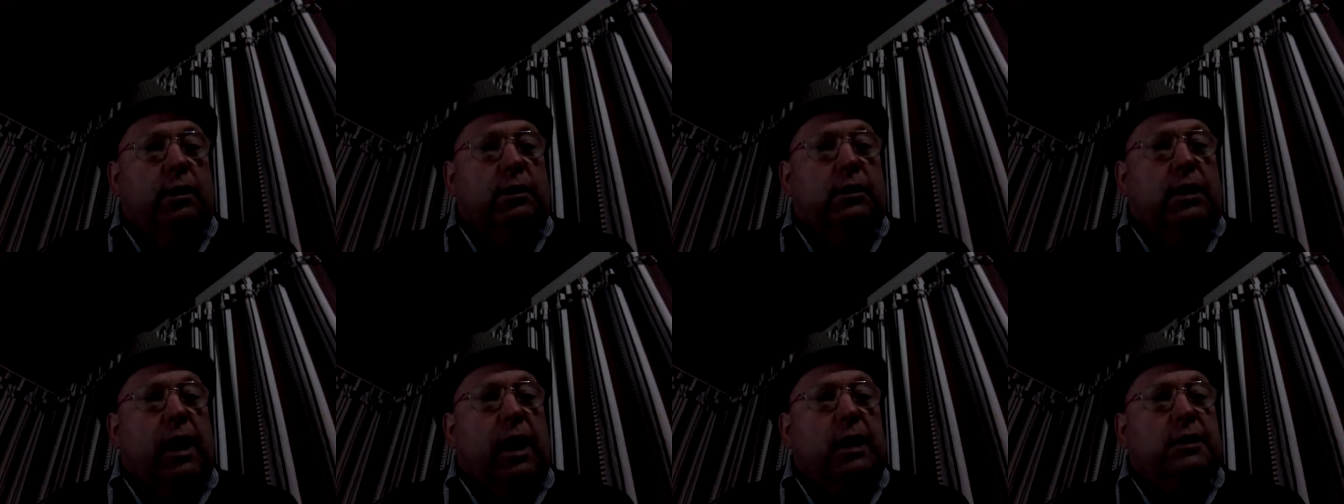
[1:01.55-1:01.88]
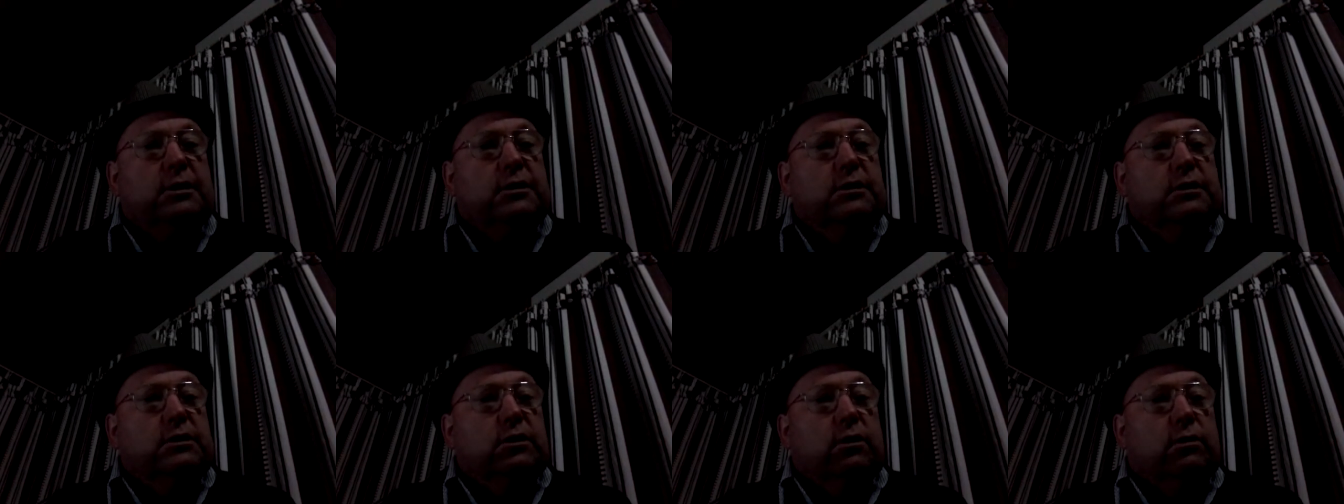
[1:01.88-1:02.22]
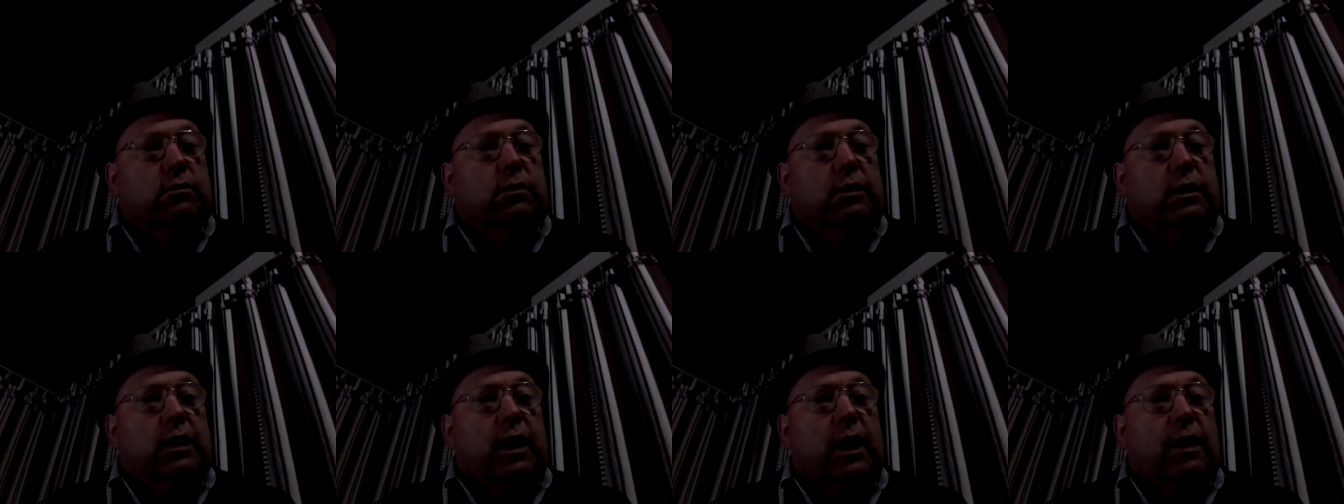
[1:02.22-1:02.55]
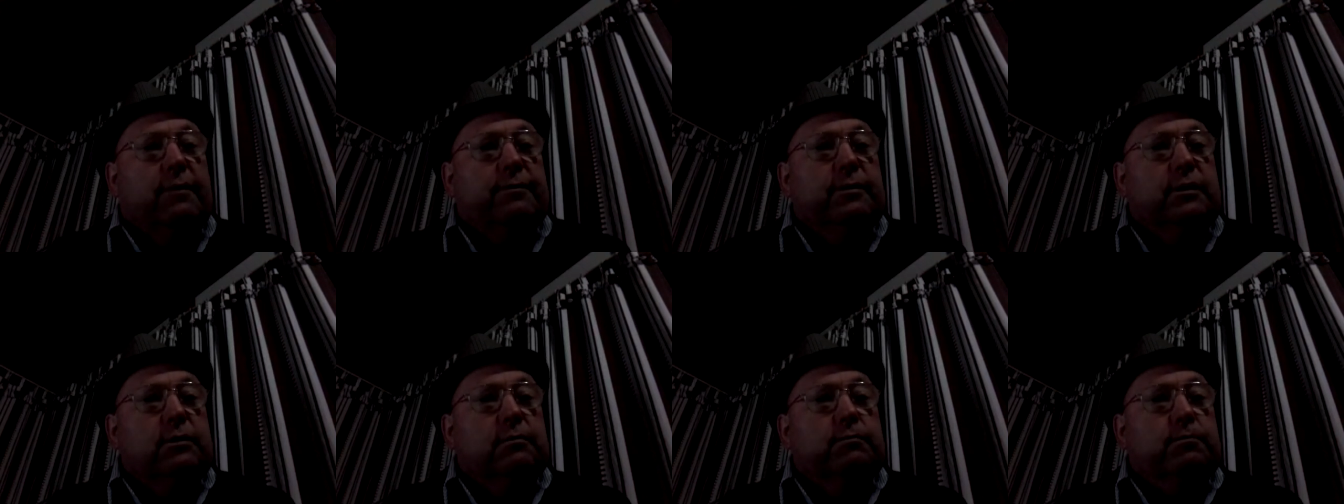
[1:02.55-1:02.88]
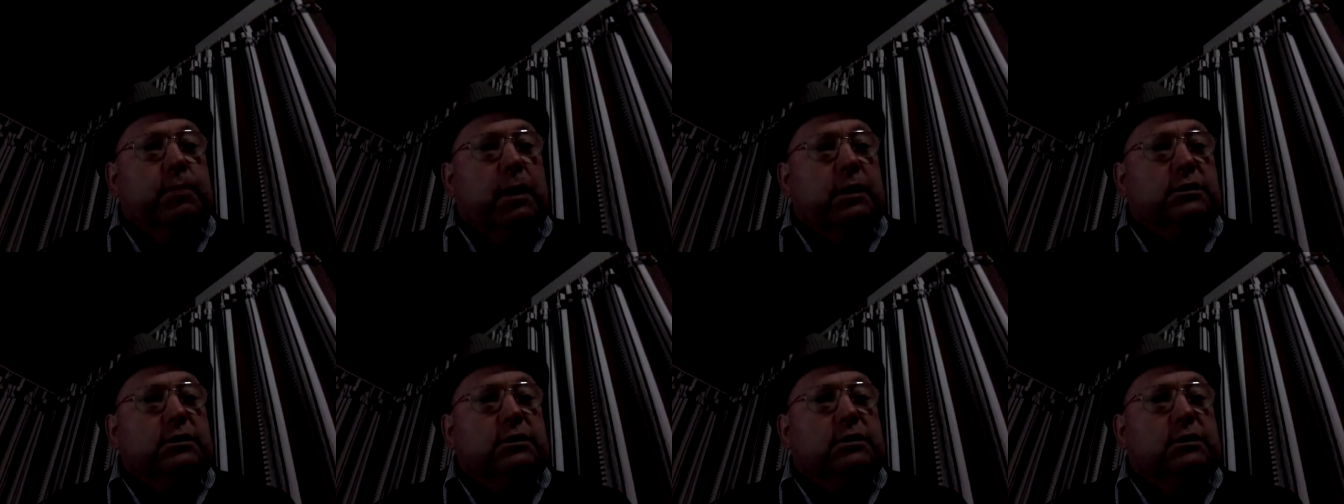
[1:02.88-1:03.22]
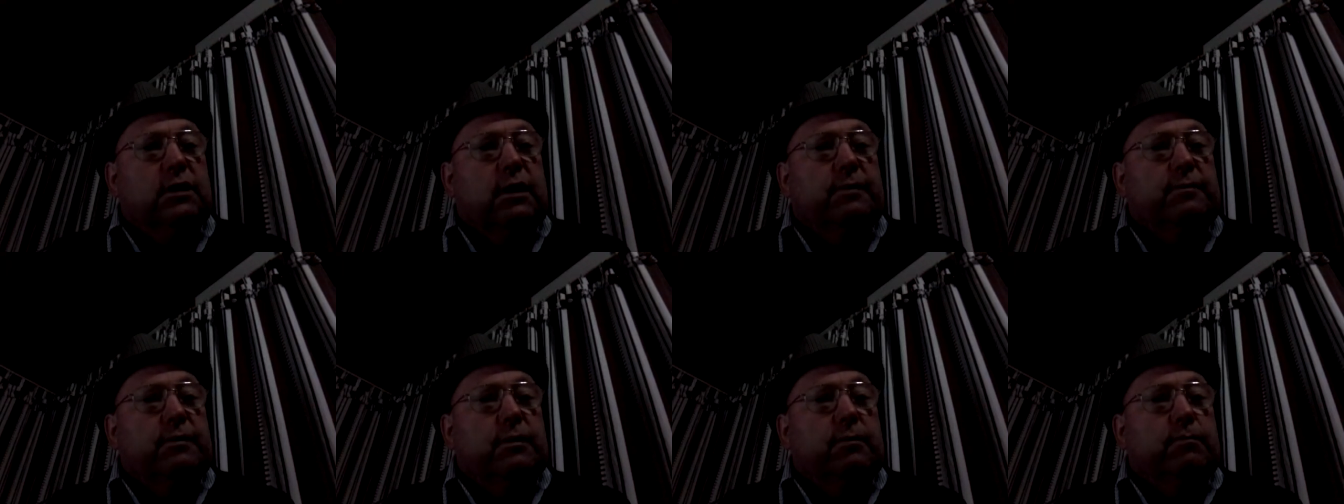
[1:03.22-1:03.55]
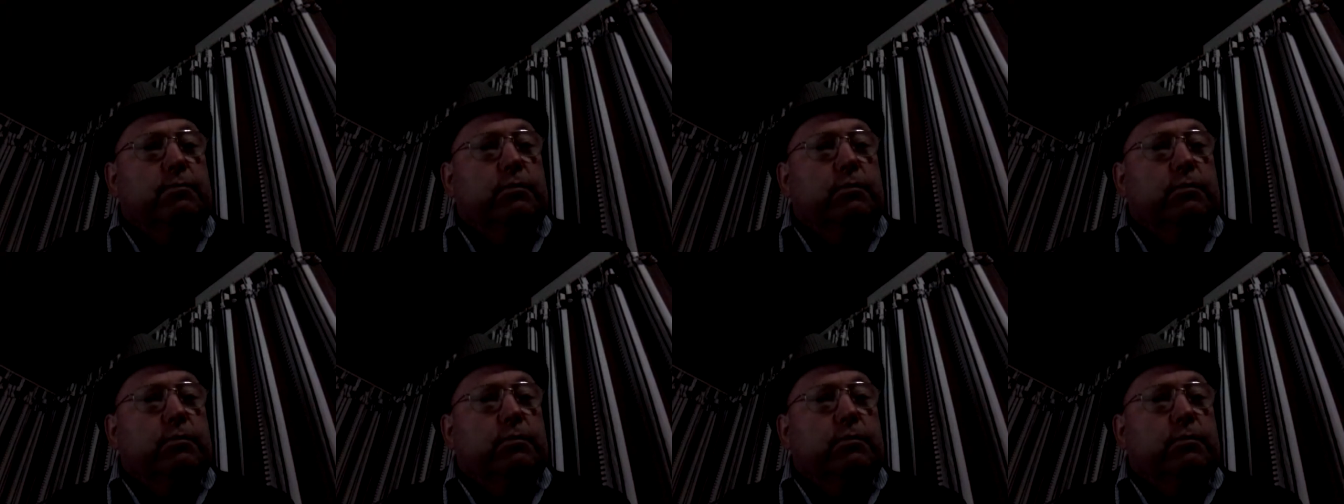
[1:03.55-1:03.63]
Taxis already have it, buses have it,